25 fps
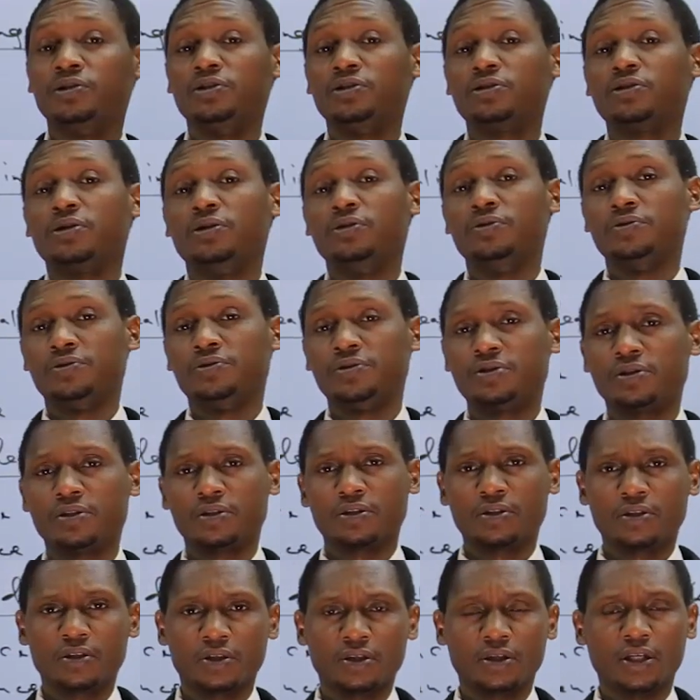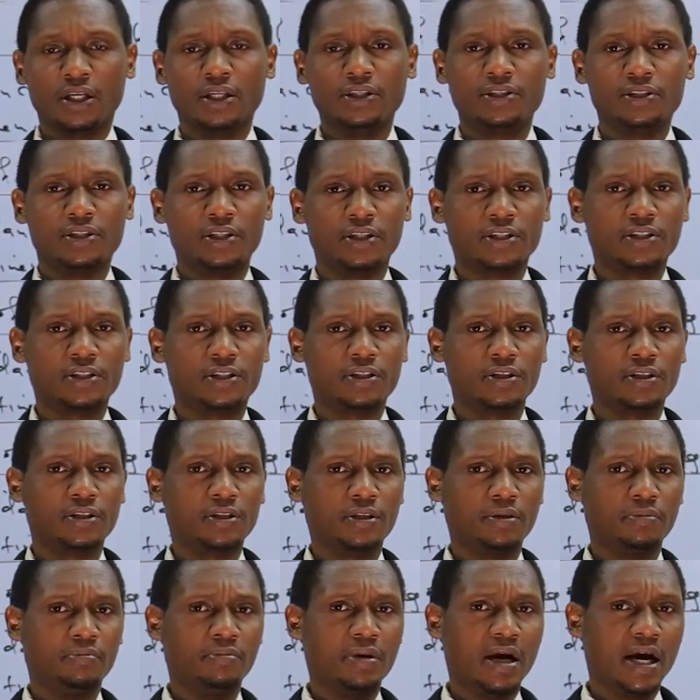disclose
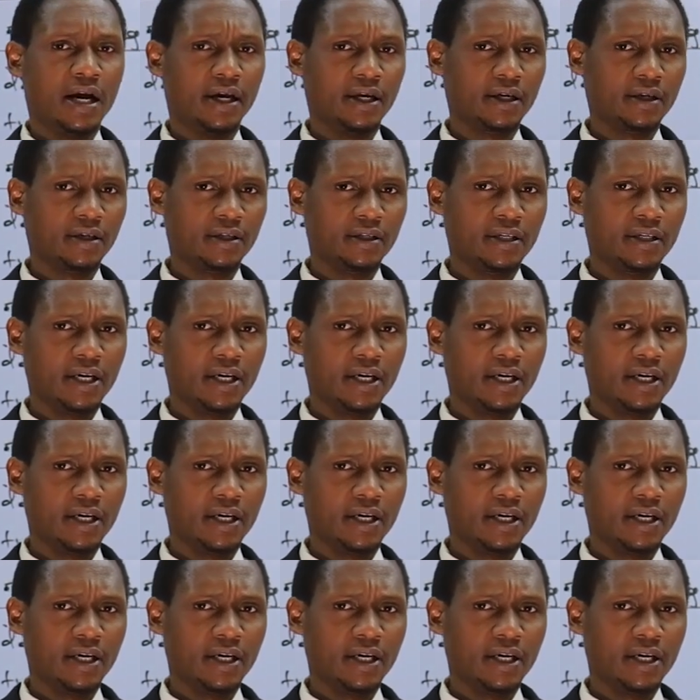interests by